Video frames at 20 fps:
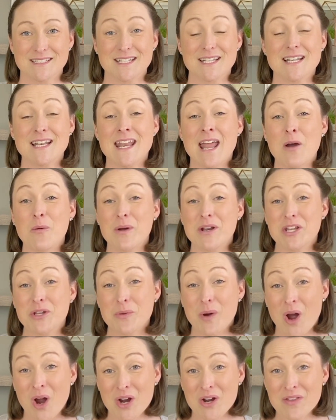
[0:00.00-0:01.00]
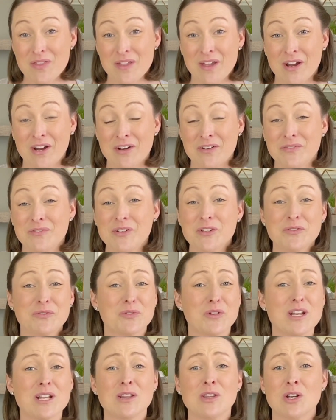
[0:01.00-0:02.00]
Now, when you are there, feel
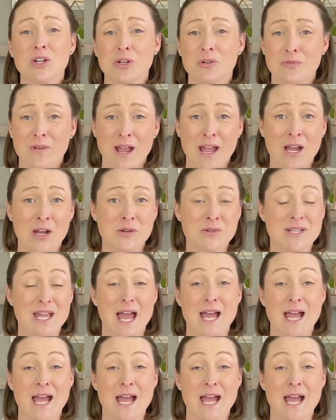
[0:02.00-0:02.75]
free to look around,